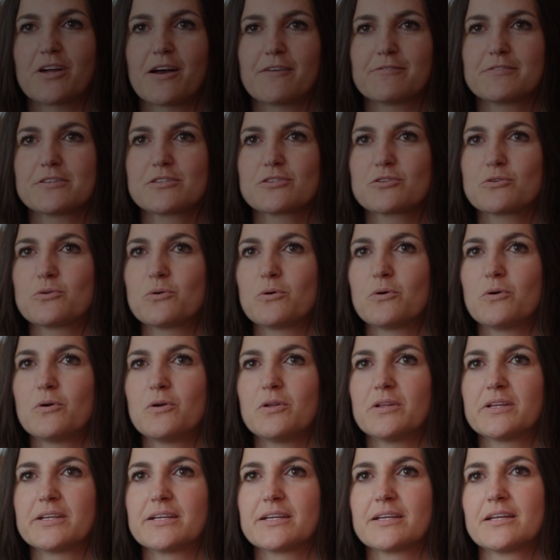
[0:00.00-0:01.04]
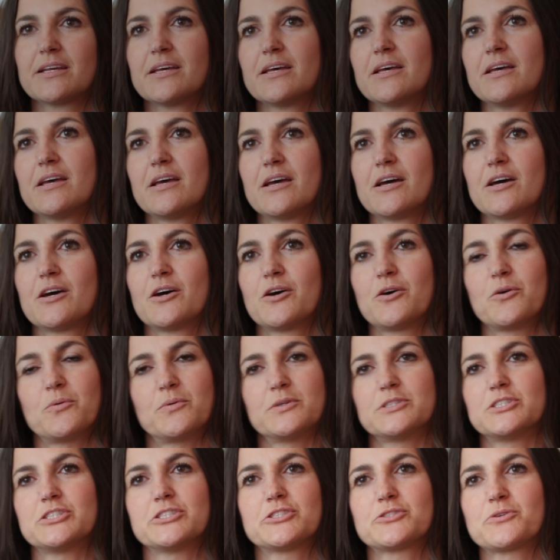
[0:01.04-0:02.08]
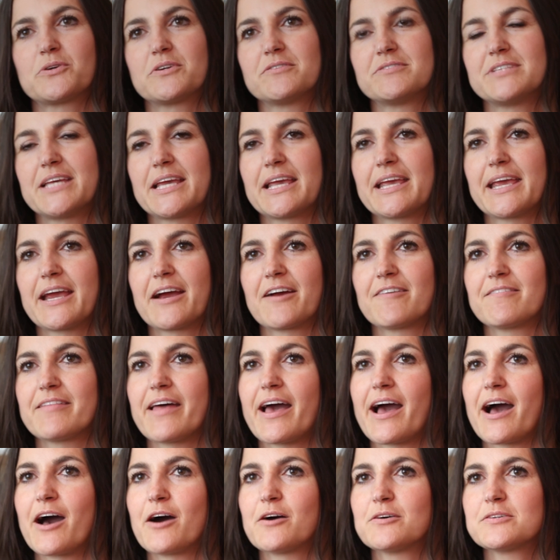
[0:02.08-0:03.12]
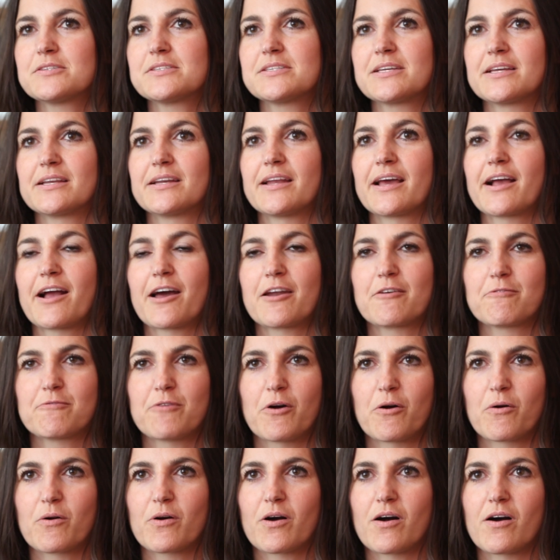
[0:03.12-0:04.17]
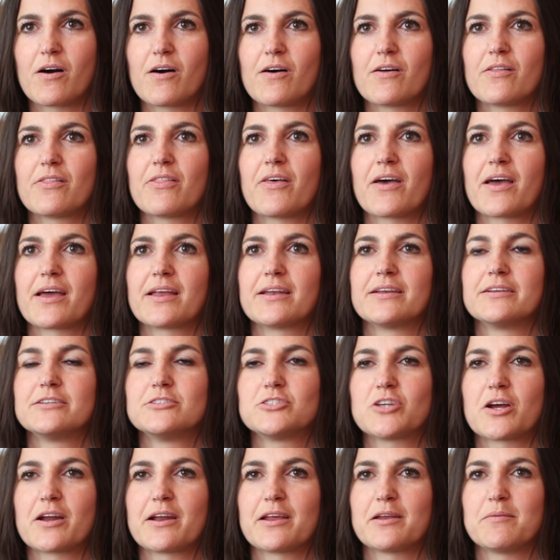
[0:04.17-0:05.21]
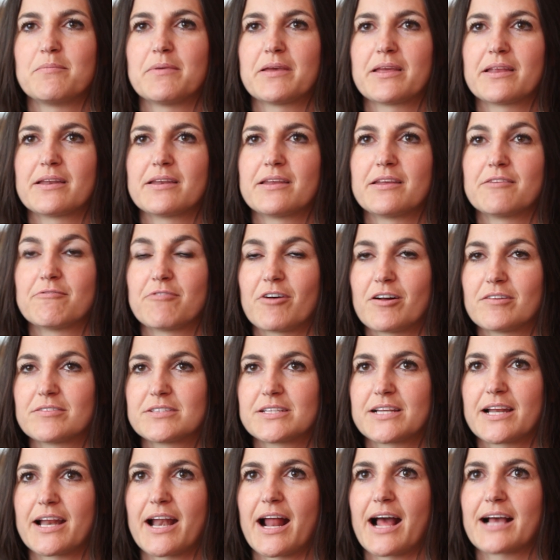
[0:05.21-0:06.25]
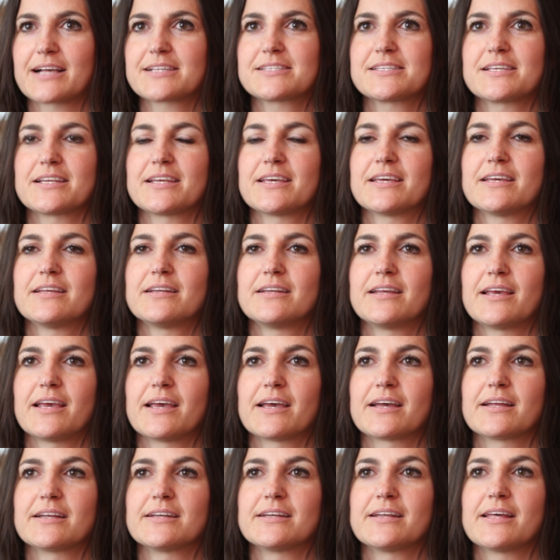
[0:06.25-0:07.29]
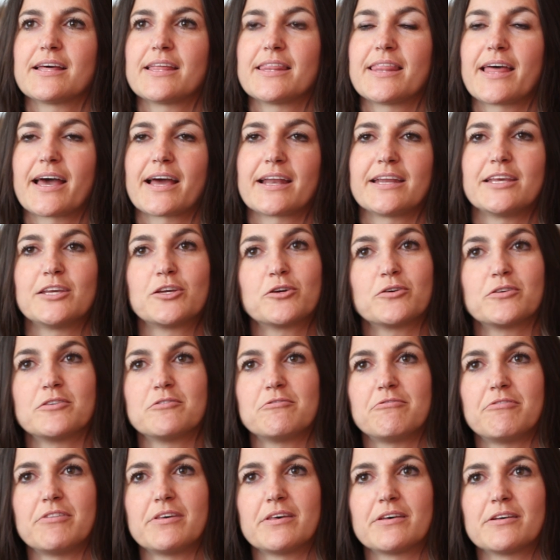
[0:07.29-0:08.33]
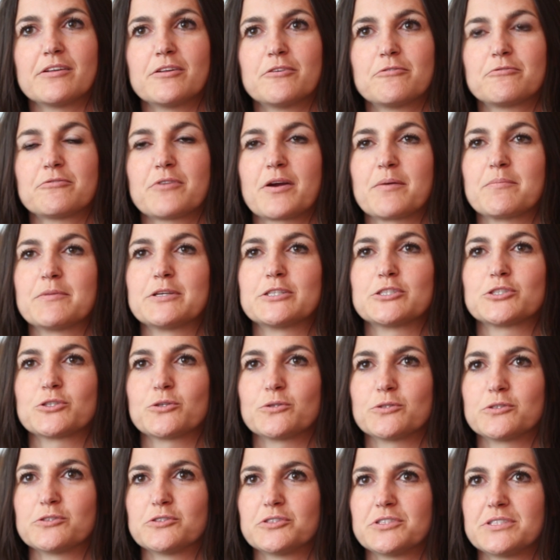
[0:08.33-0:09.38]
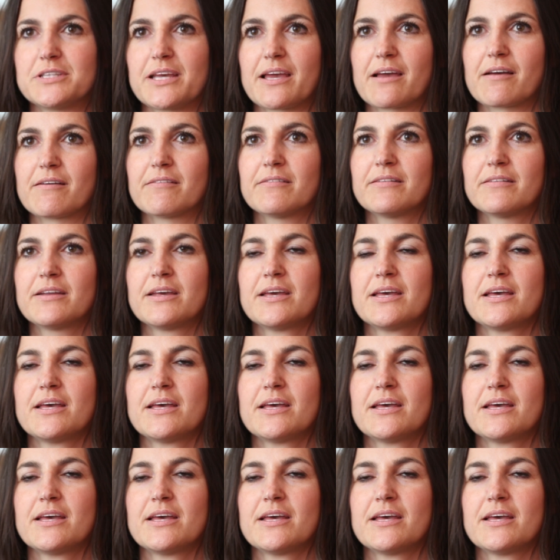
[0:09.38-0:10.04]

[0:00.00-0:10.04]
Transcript: off to school and was just sort of taking care of the house, and I got a phone call that Jon had been involved in an accident and that he couldn't feel from his shoulders down.